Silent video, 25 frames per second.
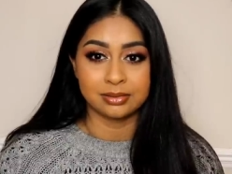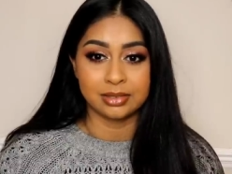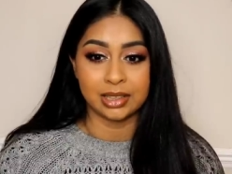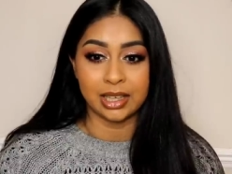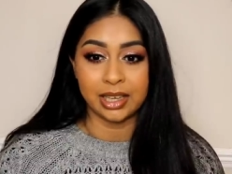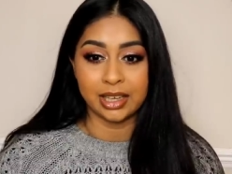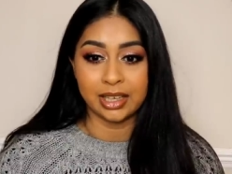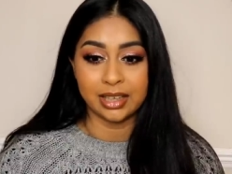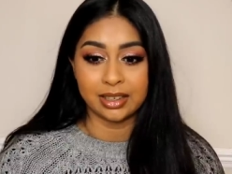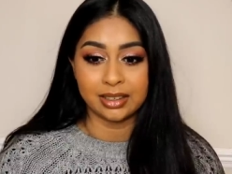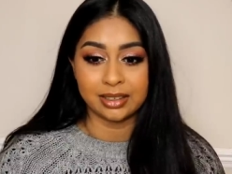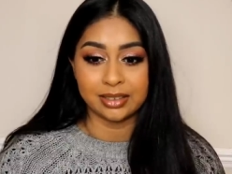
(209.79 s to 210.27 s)

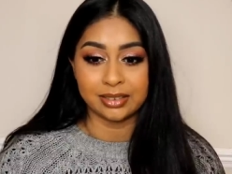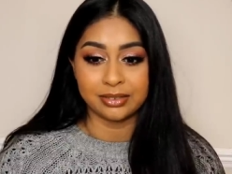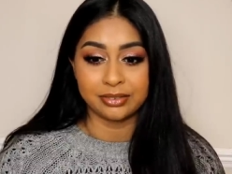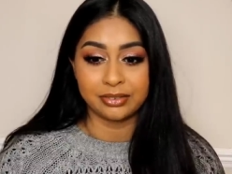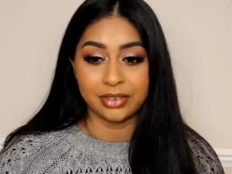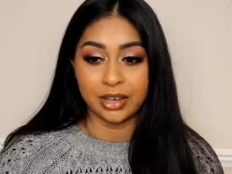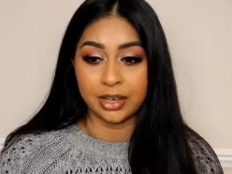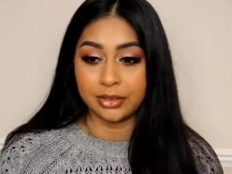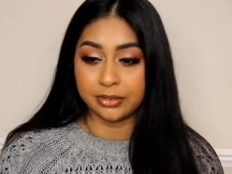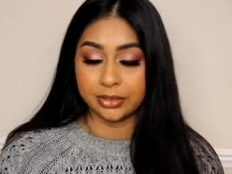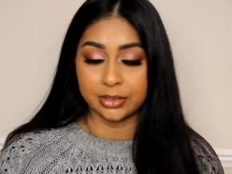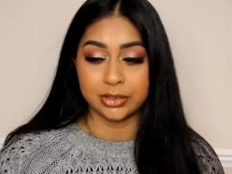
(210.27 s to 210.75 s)
like
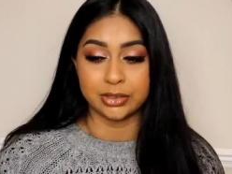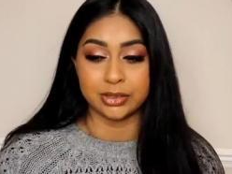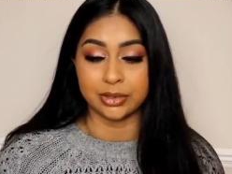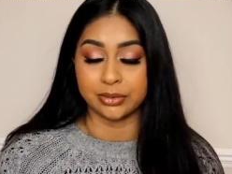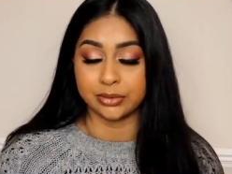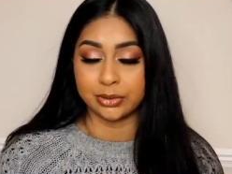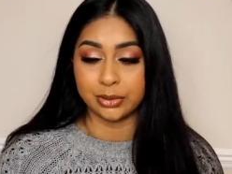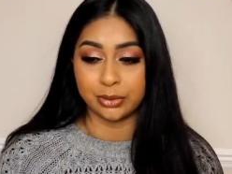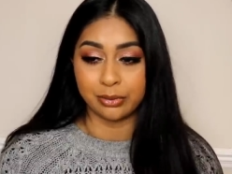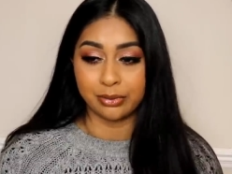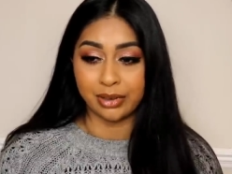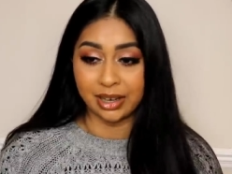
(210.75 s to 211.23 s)
favorites
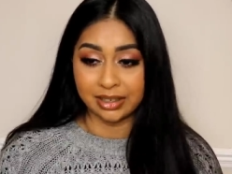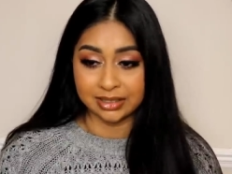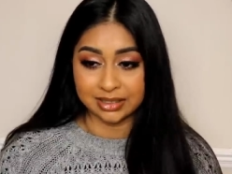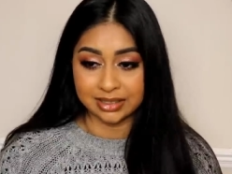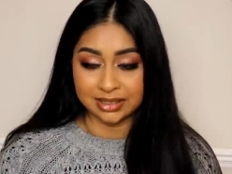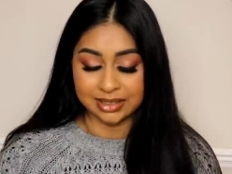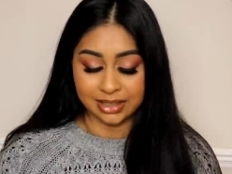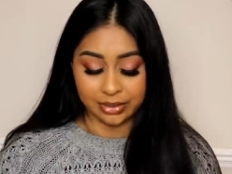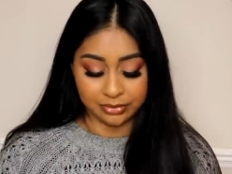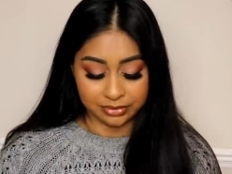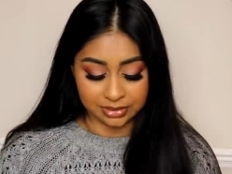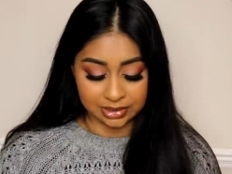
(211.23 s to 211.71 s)
of
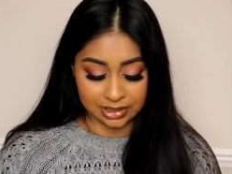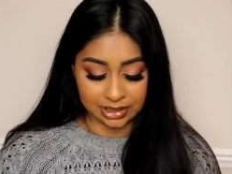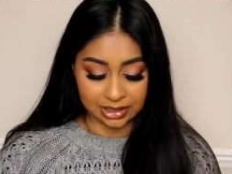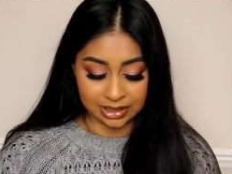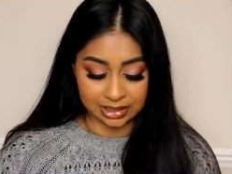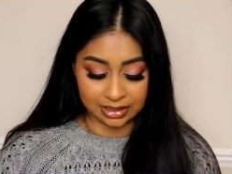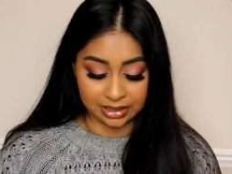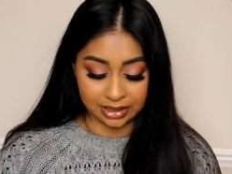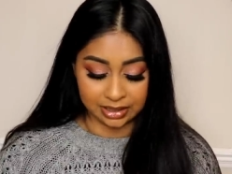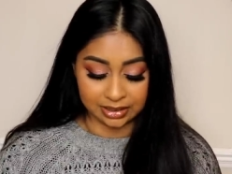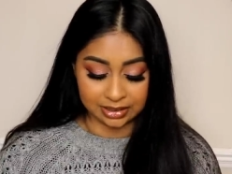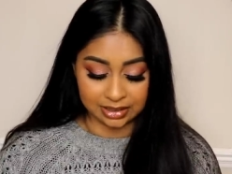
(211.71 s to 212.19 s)

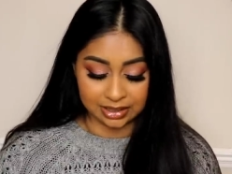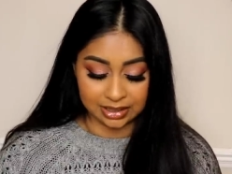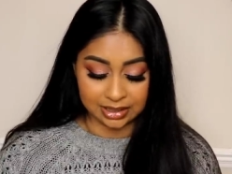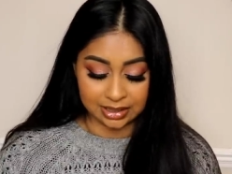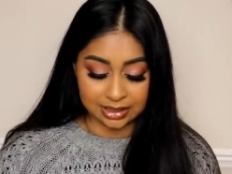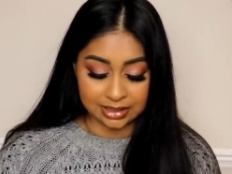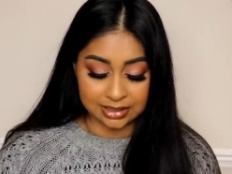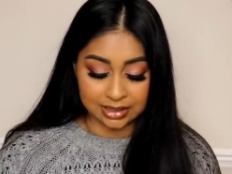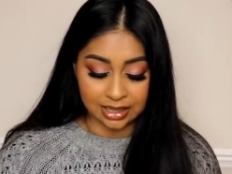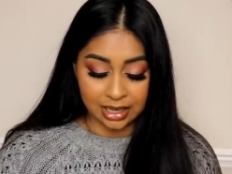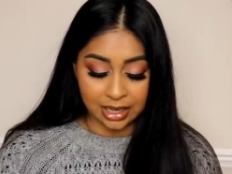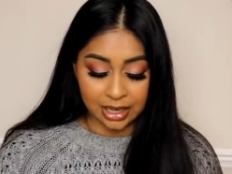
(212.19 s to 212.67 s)
2017 like
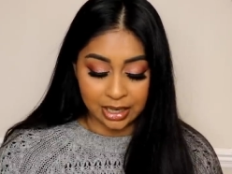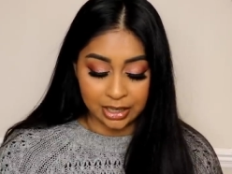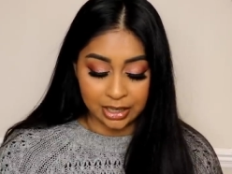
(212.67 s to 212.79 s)
these